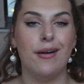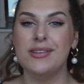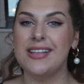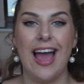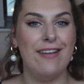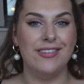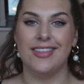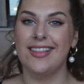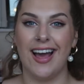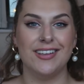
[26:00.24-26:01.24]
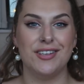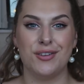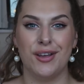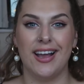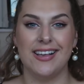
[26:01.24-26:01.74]
that was everything that I had to
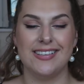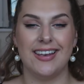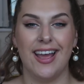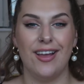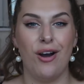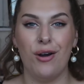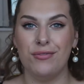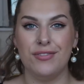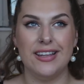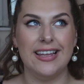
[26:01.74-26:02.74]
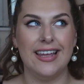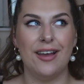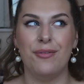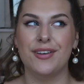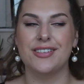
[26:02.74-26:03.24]
show you guys today. Hopefully
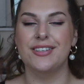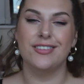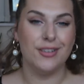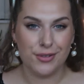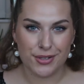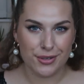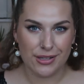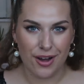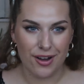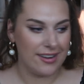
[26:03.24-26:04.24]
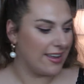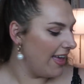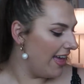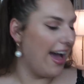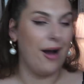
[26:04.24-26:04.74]
it wasn't too long
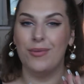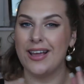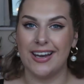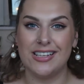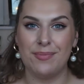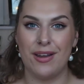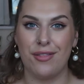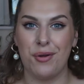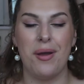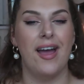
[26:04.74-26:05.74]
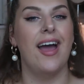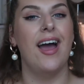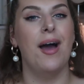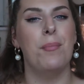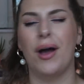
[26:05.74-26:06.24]
and we kind of sped through it,
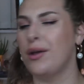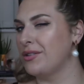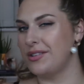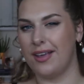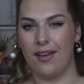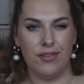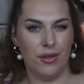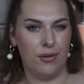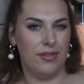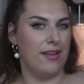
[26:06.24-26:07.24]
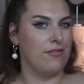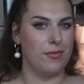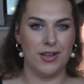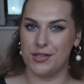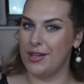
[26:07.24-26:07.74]
but I also gave you the
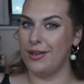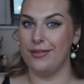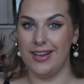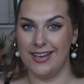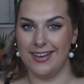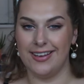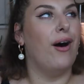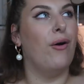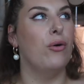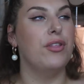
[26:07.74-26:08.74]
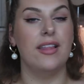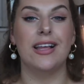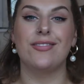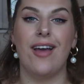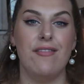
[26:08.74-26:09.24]
information that you needed. All the
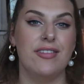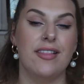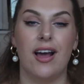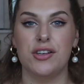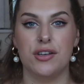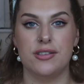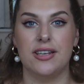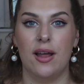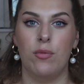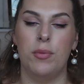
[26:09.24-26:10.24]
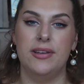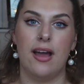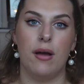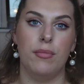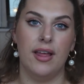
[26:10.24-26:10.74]
links for everything that I showed today will be
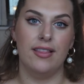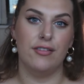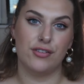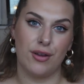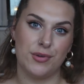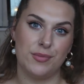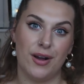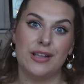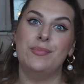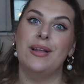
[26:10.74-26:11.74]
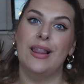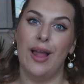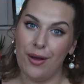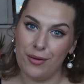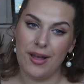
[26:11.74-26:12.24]
down in the description box
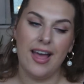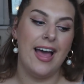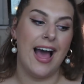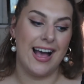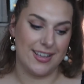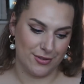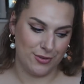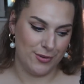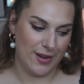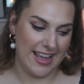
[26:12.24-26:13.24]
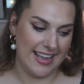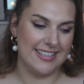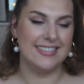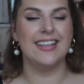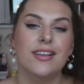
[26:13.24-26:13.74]
below, as
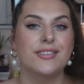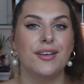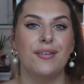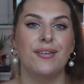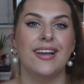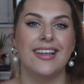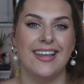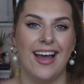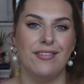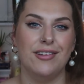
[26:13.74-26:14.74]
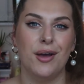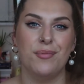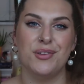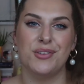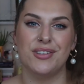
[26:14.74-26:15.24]
always. So yeah, I really
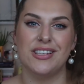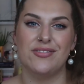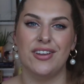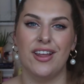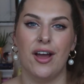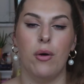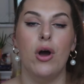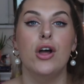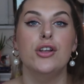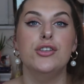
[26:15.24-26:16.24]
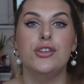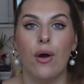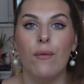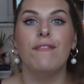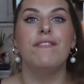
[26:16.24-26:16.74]
hope you enjoyed this video.
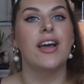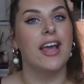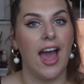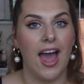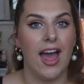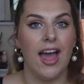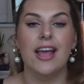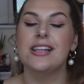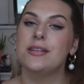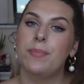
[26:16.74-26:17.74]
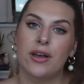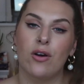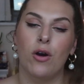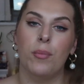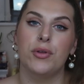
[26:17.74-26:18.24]
Don't forget to
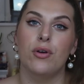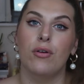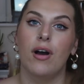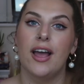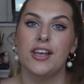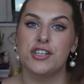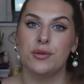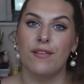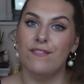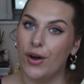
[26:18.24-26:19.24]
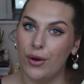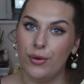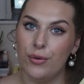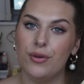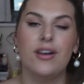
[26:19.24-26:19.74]
pick up your issue of
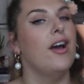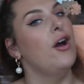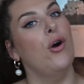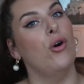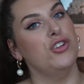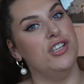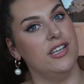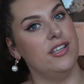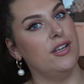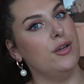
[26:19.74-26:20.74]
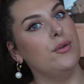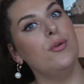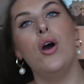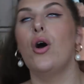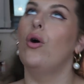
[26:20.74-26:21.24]
Vogue or
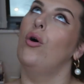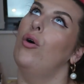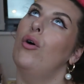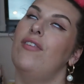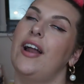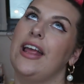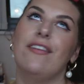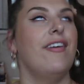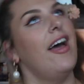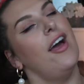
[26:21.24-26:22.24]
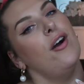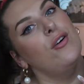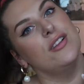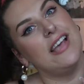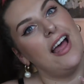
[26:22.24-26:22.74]
GQ or Vanity Fair
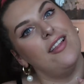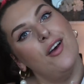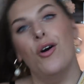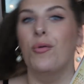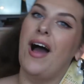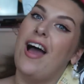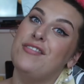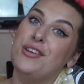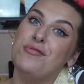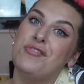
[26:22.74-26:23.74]
or Tatler or wherever you